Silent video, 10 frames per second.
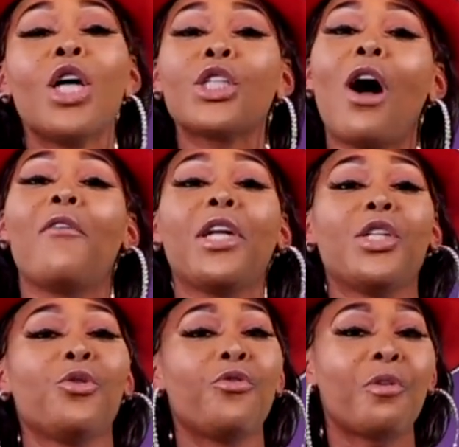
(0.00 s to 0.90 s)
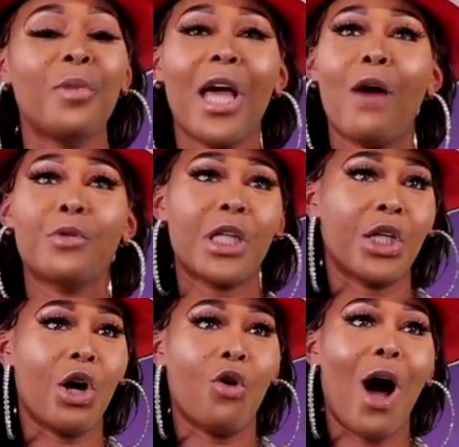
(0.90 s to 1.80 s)
So I already knew from there I was
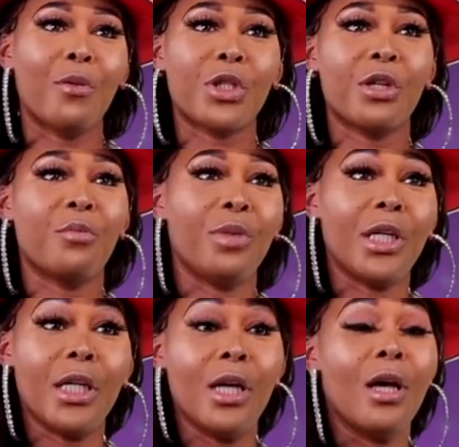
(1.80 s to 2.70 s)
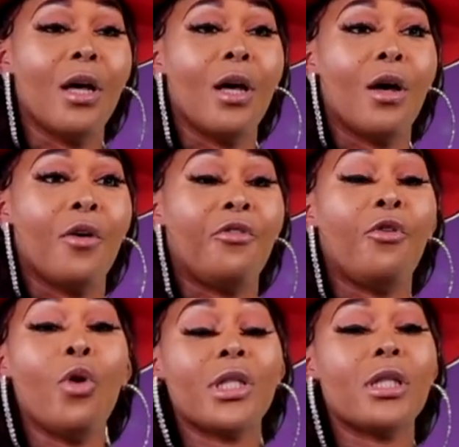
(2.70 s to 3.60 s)
gonna be
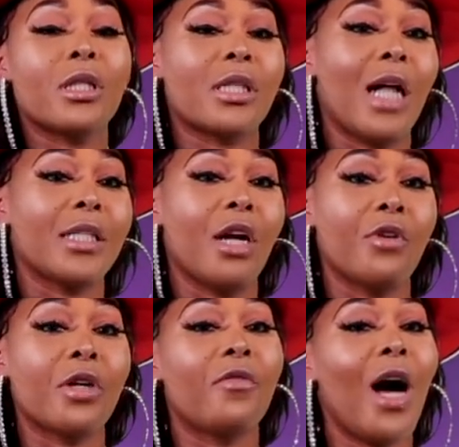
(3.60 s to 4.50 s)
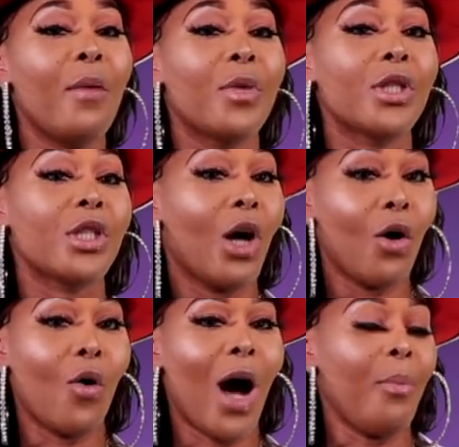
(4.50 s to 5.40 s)
forced to solitary confinement.
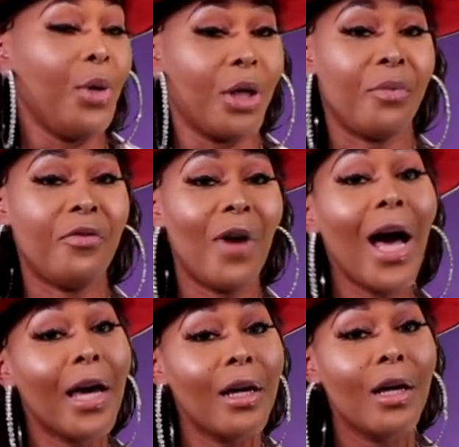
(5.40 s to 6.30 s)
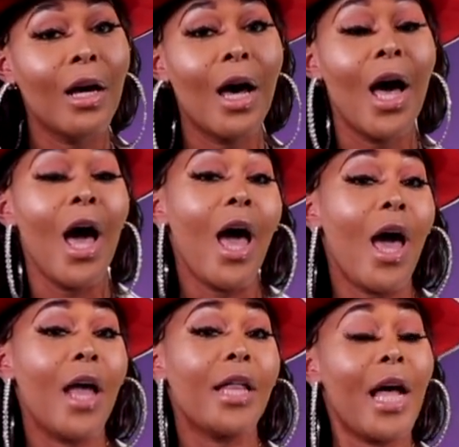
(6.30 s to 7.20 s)
So I put up a fight. And